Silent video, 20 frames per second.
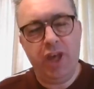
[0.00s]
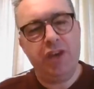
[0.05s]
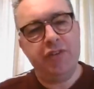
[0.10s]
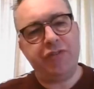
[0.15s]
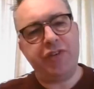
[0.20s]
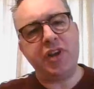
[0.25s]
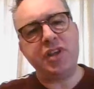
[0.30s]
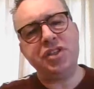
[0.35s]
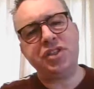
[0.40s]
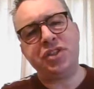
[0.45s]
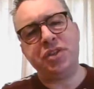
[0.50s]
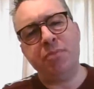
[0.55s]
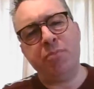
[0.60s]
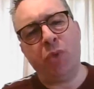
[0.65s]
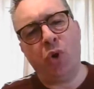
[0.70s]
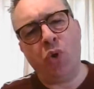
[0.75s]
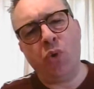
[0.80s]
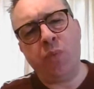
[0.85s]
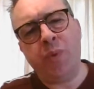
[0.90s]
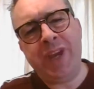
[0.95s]
Friends, the
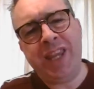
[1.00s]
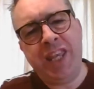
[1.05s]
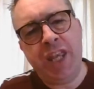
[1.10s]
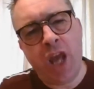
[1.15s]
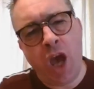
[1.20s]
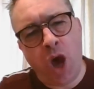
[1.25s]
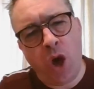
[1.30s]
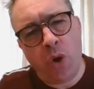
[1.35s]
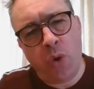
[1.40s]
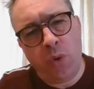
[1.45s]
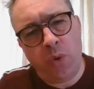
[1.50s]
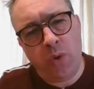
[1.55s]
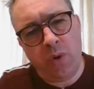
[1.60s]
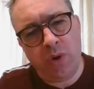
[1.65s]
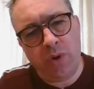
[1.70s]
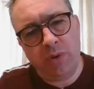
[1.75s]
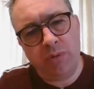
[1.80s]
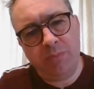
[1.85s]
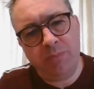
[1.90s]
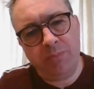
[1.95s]
more we know,
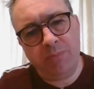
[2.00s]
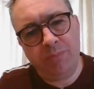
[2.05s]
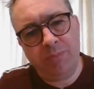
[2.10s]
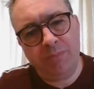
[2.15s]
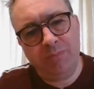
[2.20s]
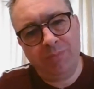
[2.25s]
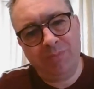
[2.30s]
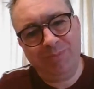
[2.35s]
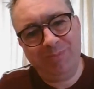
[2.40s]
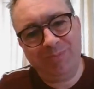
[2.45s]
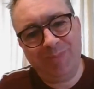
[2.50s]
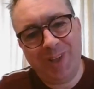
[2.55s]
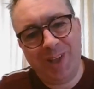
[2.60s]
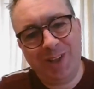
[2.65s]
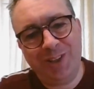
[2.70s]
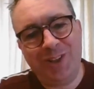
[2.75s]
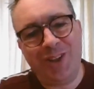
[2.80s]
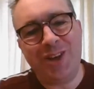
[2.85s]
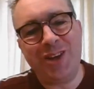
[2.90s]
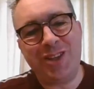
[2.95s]

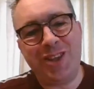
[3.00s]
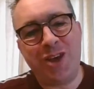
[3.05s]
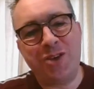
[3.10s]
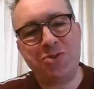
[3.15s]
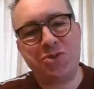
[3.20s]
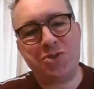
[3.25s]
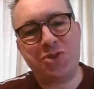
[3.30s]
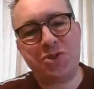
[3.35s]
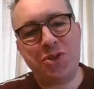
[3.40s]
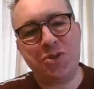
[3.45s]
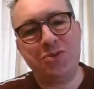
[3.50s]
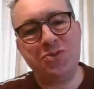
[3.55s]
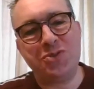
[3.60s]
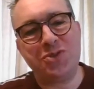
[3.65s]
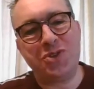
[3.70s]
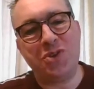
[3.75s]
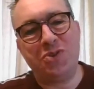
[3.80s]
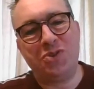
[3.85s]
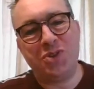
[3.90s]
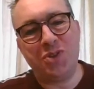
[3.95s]
like those students
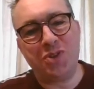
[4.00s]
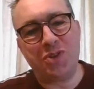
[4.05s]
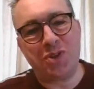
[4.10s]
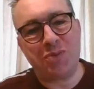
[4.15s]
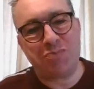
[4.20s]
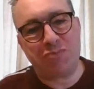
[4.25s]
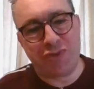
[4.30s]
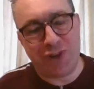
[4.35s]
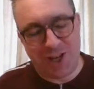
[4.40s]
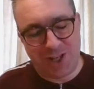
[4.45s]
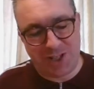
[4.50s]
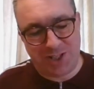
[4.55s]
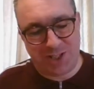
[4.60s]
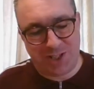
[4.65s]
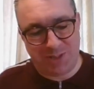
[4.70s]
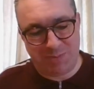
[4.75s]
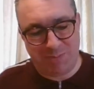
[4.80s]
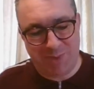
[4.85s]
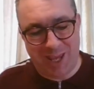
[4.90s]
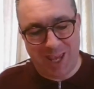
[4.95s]
who took the bridge
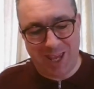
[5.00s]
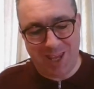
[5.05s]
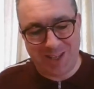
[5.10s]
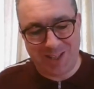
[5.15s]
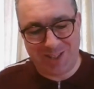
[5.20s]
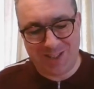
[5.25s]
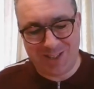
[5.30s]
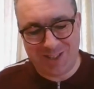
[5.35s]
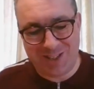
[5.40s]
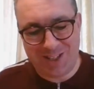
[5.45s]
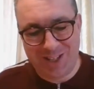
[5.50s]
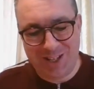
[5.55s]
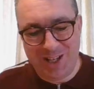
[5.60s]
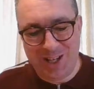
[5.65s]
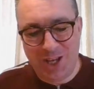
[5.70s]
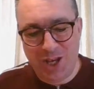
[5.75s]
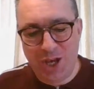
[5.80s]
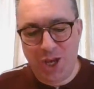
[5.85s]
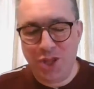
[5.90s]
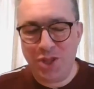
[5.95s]
to bits,
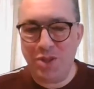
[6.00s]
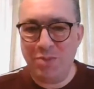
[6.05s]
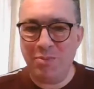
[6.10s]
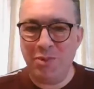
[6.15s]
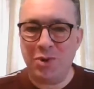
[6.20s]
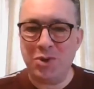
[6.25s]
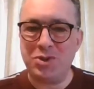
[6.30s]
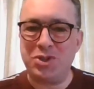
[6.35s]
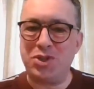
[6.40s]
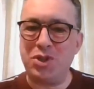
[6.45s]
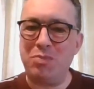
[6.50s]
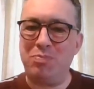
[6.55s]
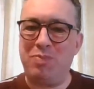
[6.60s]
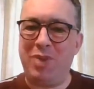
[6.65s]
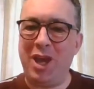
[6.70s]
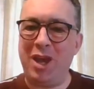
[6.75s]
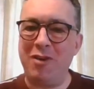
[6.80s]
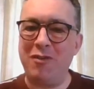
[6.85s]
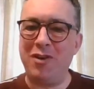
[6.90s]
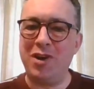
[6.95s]
the more
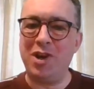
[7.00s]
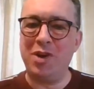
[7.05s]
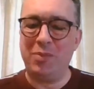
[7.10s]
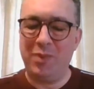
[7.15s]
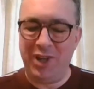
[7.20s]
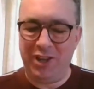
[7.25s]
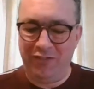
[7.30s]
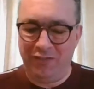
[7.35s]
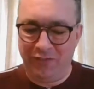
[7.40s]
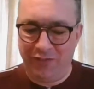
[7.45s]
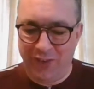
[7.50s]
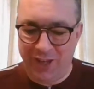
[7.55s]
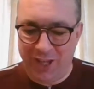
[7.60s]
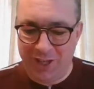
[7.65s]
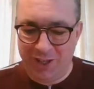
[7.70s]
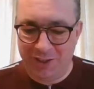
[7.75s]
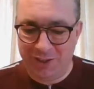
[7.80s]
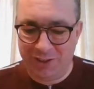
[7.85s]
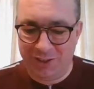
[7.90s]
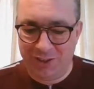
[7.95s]
superior we
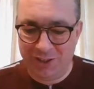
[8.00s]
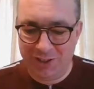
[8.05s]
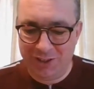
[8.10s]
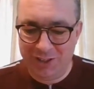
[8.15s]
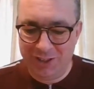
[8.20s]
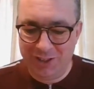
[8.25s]
feel